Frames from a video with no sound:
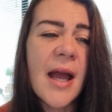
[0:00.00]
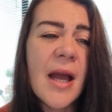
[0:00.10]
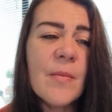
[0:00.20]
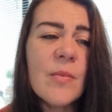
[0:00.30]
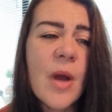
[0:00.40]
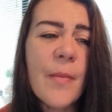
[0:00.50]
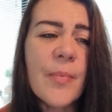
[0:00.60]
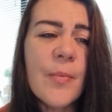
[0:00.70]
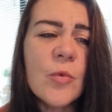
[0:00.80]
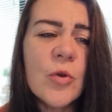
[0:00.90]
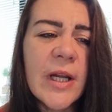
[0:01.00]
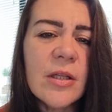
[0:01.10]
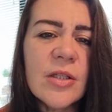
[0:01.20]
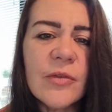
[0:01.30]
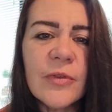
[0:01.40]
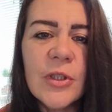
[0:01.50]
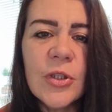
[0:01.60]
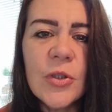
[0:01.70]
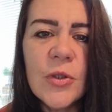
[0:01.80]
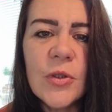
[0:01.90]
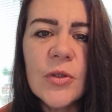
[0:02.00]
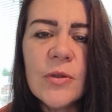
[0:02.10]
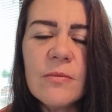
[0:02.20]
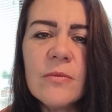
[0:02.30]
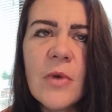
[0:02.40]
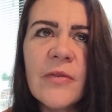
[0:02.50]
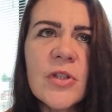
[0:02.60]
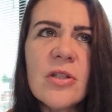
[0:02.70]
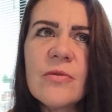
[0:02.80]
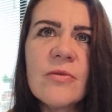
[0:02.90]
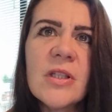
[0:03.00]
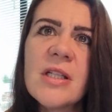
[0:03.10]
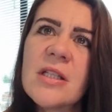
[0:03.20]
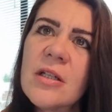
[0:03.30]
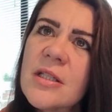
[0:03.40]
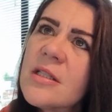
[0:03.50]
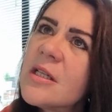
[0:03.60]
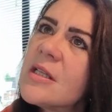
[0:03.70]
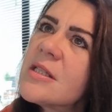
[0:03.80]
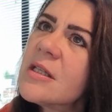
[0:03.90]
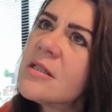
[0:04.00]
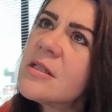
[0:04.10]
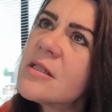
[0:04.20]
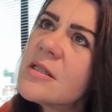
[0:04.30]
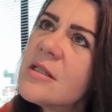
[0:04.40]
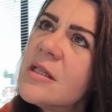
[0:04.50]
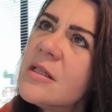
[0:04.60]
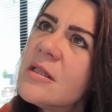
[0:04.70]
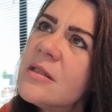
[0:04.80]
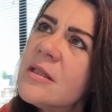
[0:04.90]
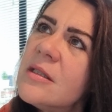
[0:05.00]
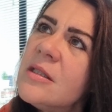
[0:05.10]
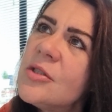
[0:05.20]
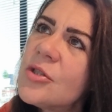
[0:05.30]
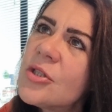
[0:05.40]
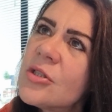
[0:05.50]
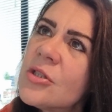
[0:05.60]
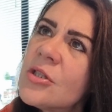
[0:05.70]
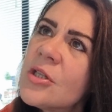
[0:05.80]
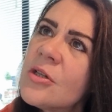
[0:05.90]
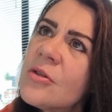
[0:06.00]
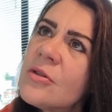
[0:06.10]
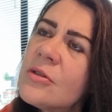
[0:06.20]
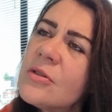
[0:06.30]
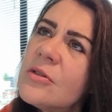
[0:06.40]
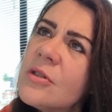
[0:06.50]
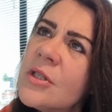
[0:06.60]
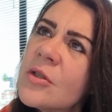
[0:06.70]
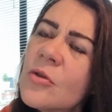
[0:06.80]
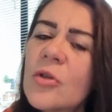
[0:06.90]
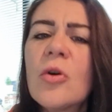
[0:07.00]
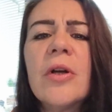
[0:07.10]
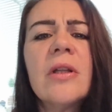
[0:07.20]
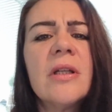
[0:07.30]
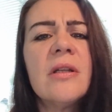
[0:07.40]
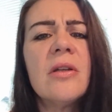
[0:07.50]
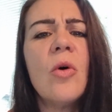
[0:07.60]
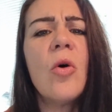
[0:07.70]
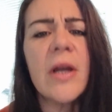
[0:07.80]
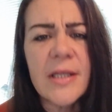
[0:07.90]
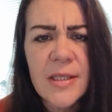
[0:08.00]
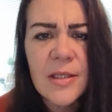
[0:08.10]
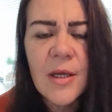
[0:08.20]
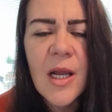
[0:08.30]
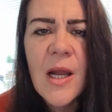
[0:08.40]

am relatively new. I've just really started it since the estrogen gel, and I got the coil in August.